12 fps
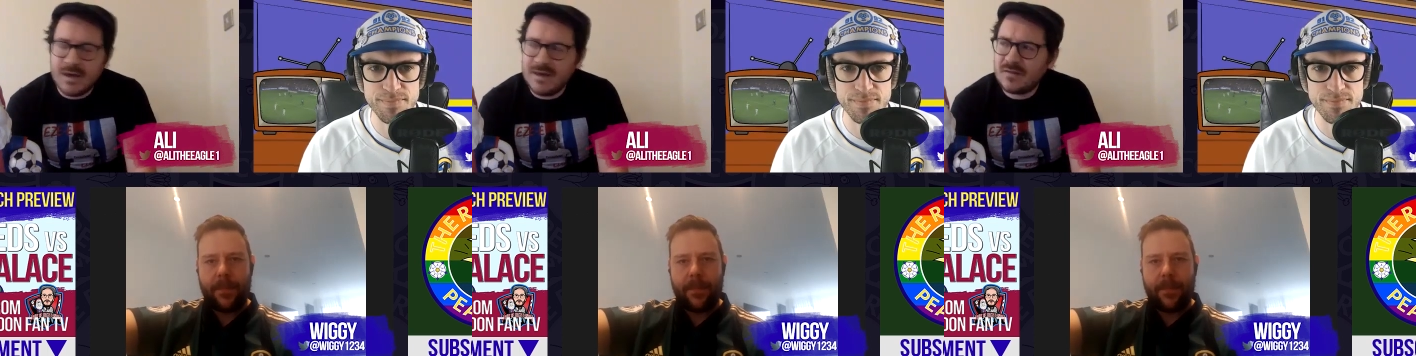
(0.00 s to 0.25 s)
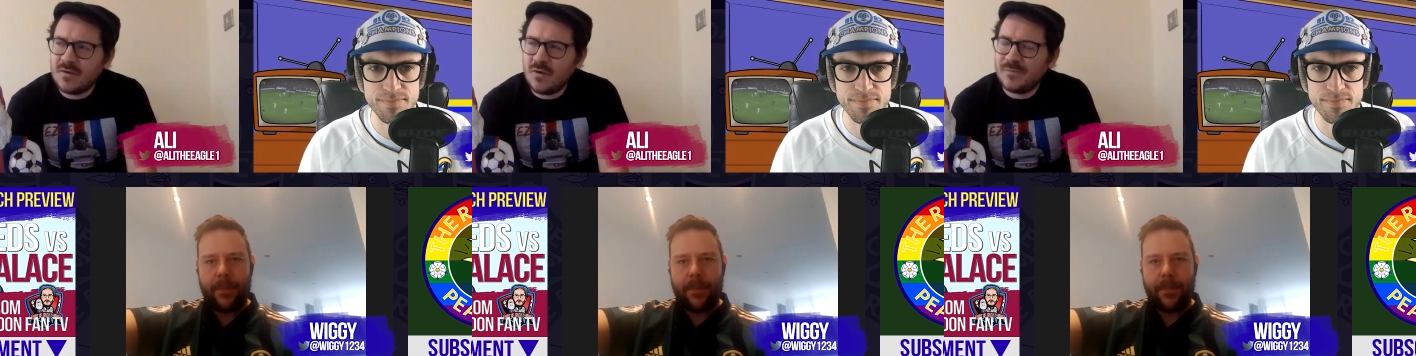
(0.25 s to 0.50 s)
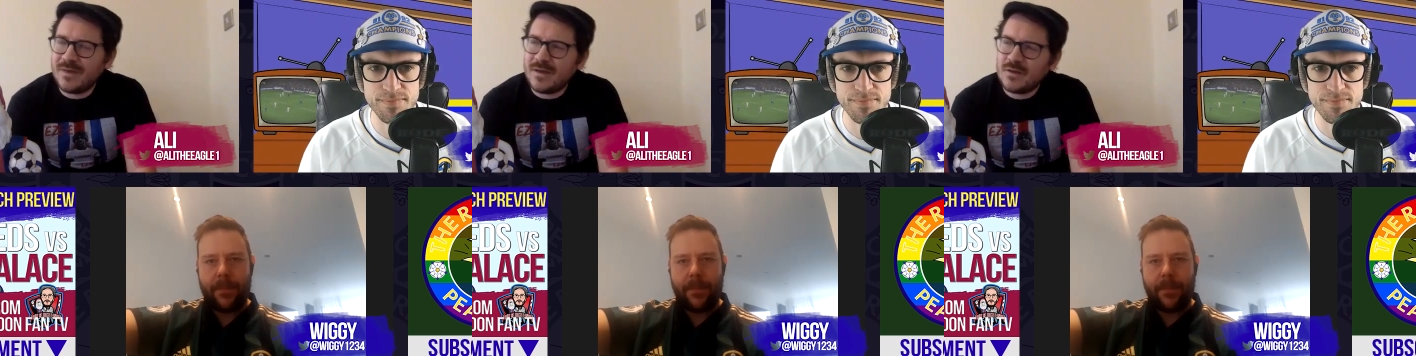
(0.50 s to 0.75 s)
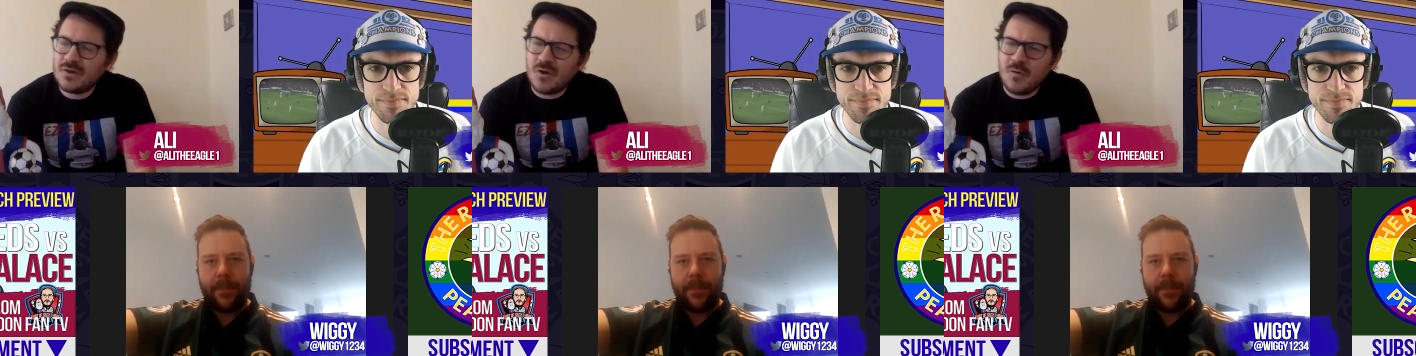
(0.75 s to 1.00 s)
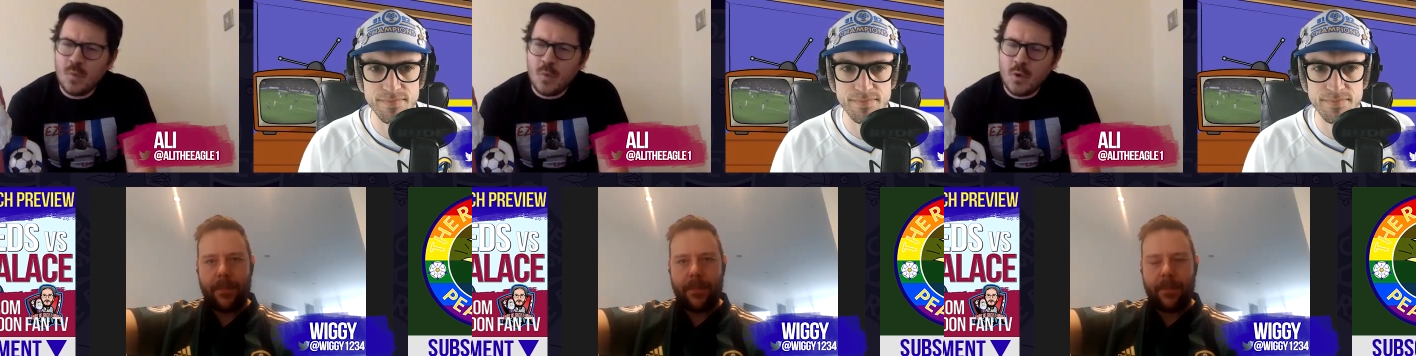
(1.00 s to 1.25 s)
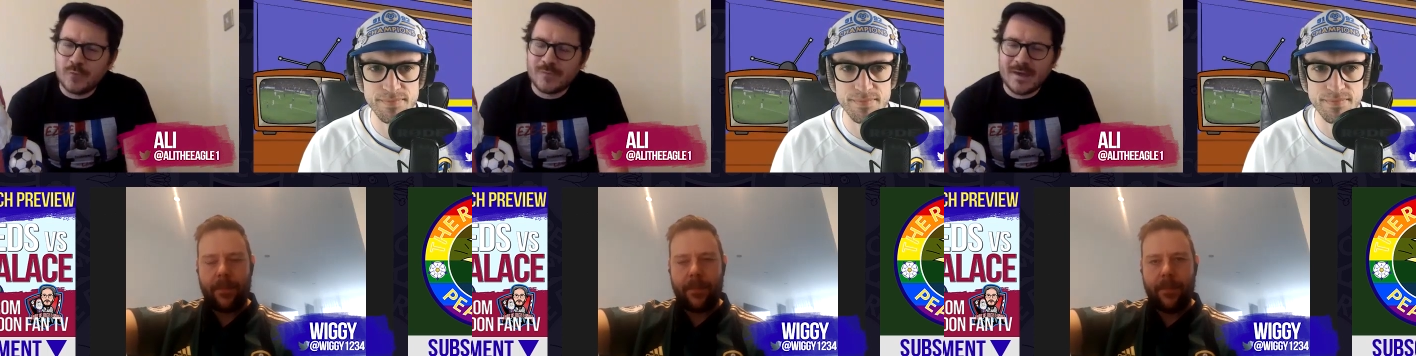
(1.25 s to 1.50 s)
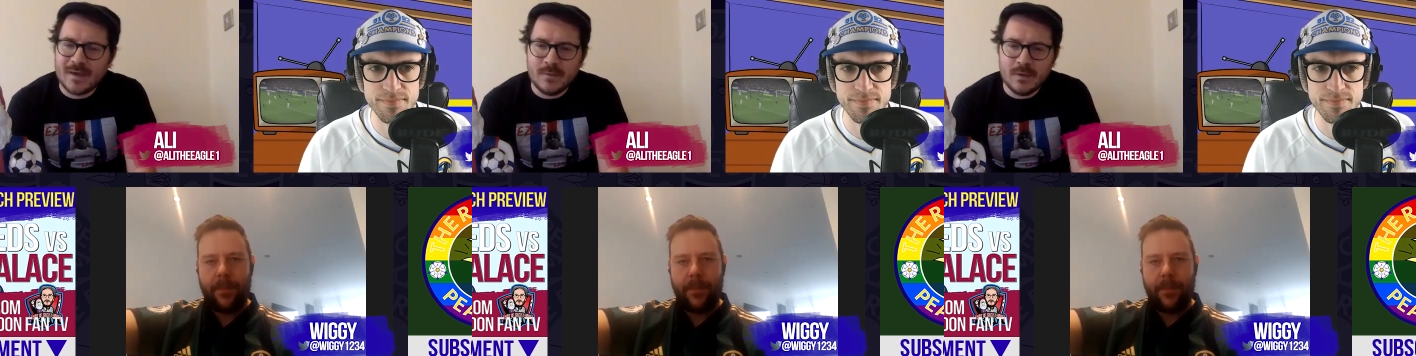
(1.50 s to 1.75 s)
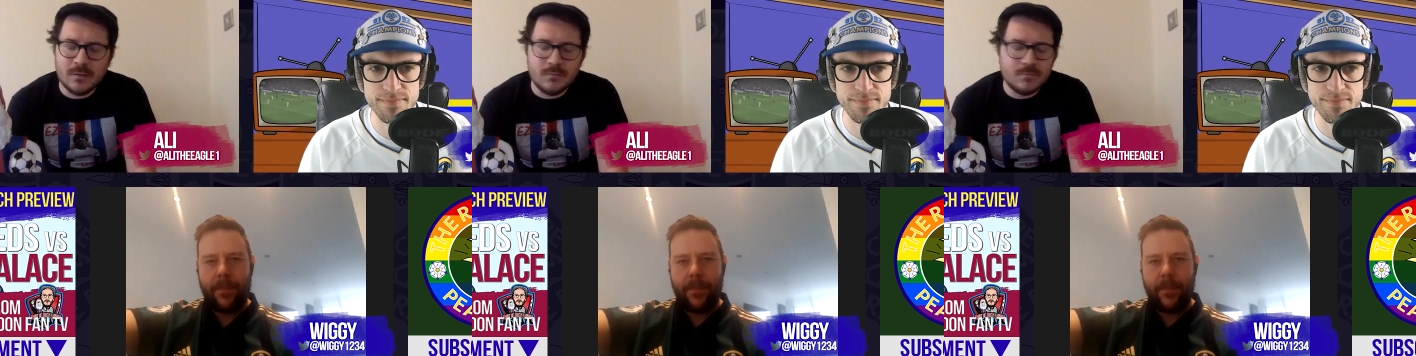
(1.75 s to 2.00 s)
Speaker 1: He's sort of that Joel Ward
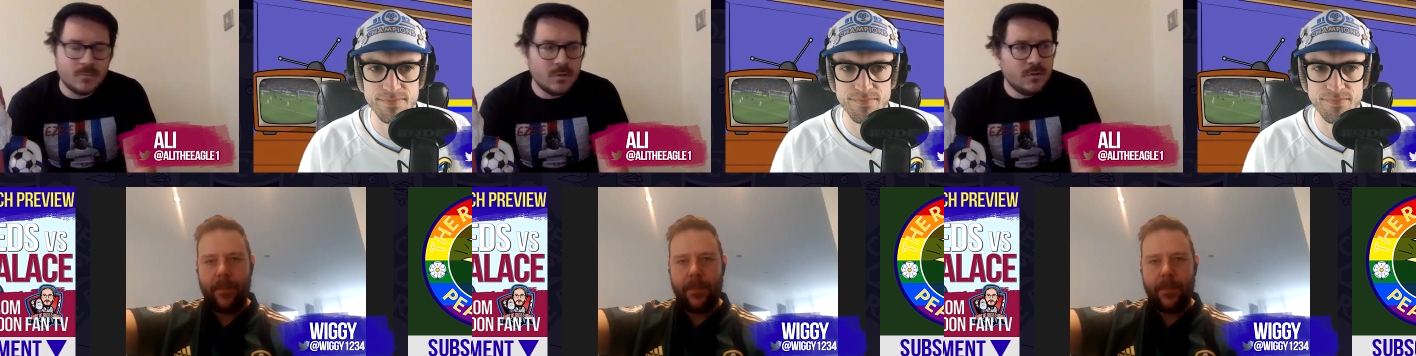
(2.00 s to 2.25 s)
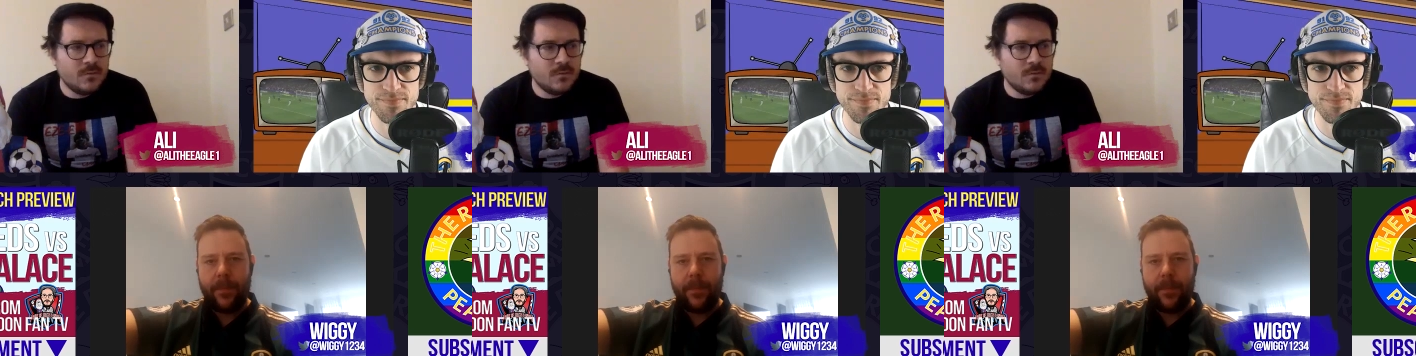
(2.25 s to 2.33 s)
came in